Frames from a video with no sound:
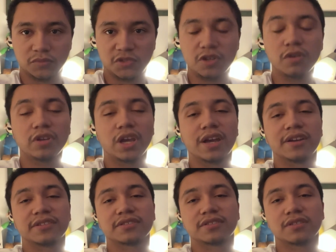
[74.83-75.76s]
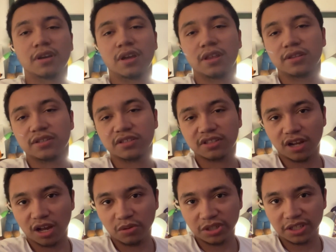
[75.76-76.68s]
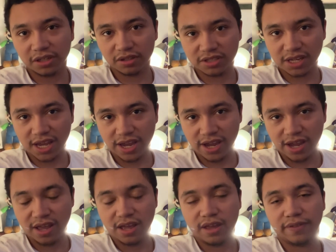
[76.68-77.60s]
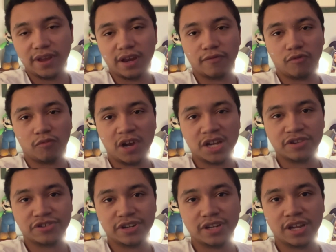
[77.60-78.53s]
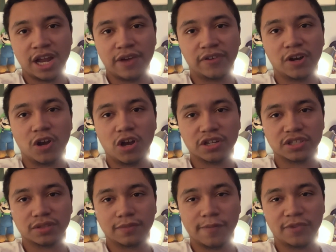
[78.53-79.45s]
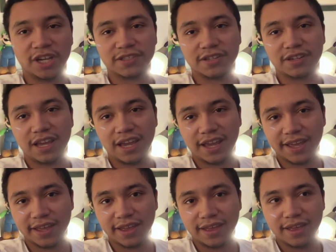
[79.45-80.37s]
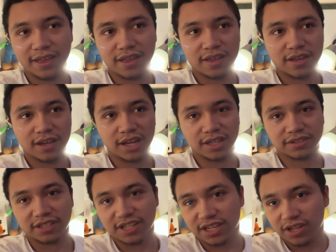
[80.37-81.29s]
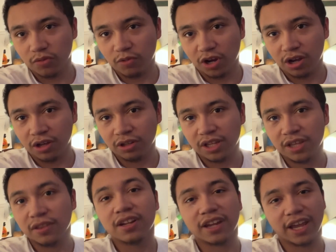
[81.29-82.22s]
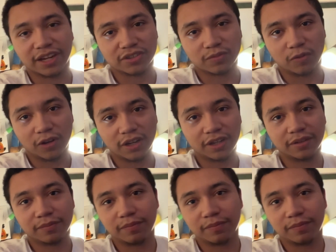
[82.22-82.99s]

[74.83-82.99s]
So yes, this is all I wanted to say. Thank you for watching. Have an awesome and blessed day. I'll see you all in the next one.